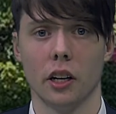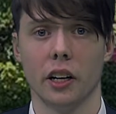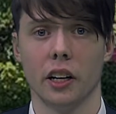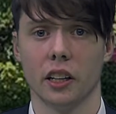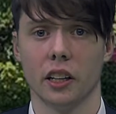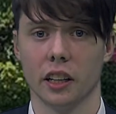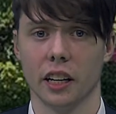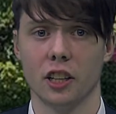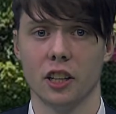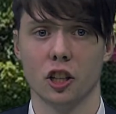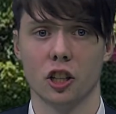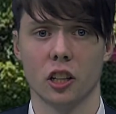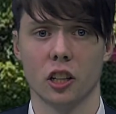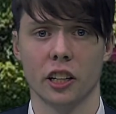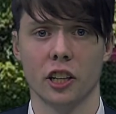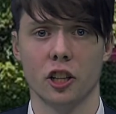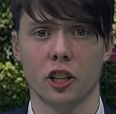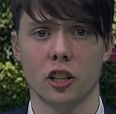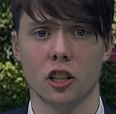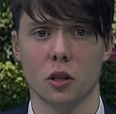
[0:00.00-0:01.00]

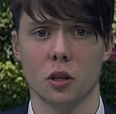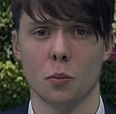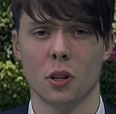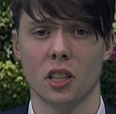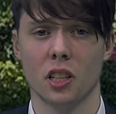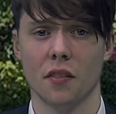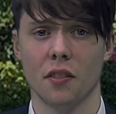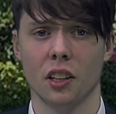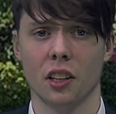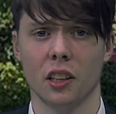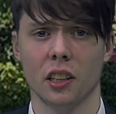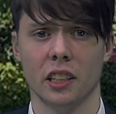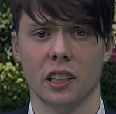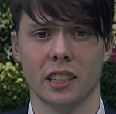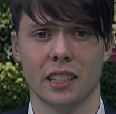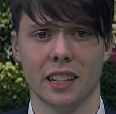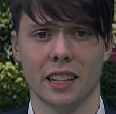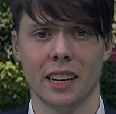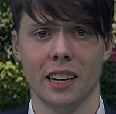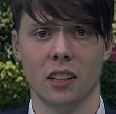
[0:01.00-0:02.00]
Legislation specifically
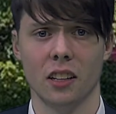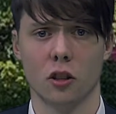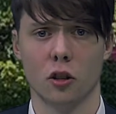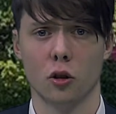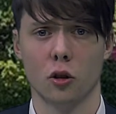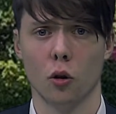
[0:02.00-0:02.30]
designed to